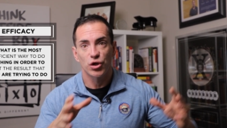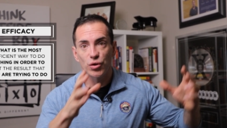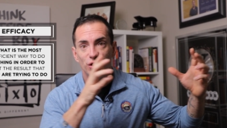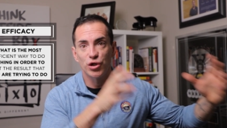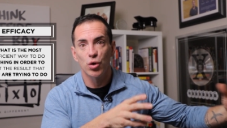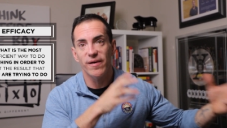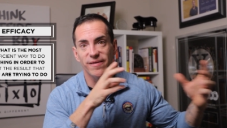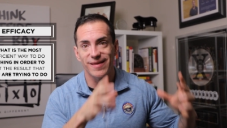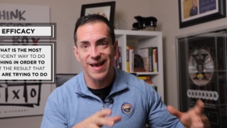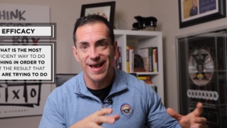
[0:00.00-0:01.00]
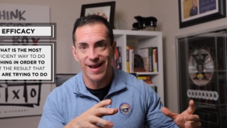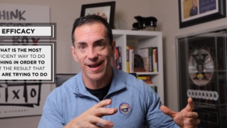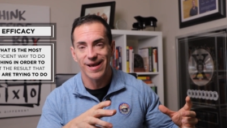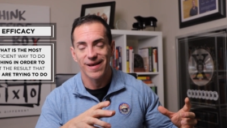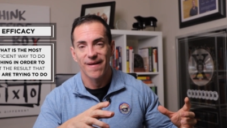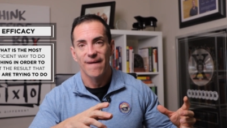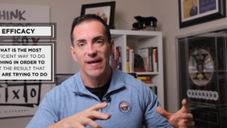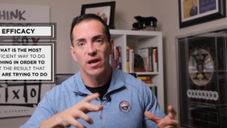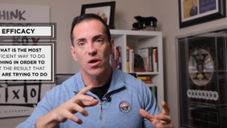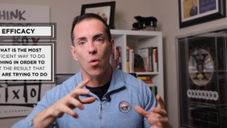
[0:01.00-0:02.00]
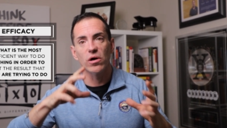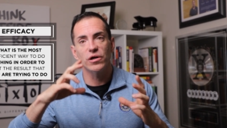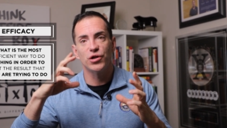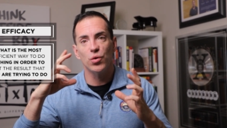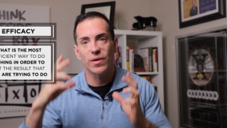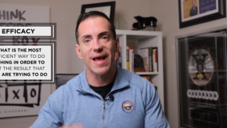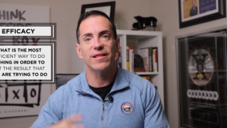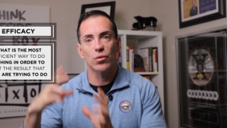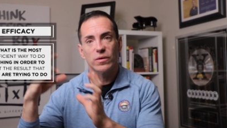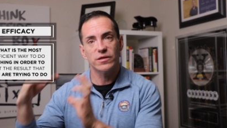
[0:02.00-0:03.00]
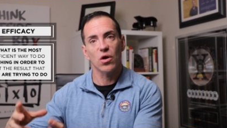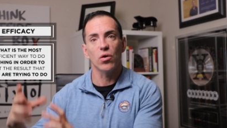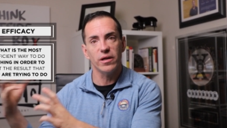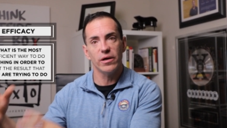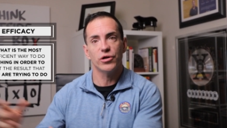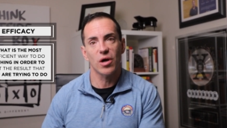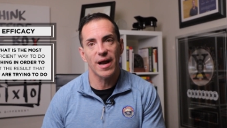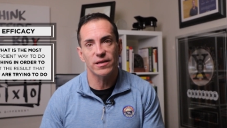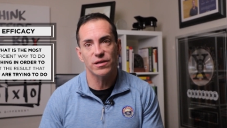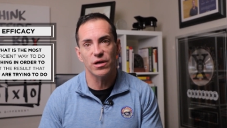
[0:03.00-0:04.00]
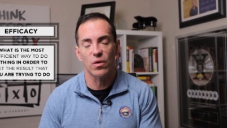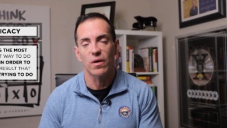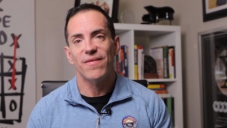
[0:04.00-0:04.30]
to do a thing in order to get the result that you're trying to do.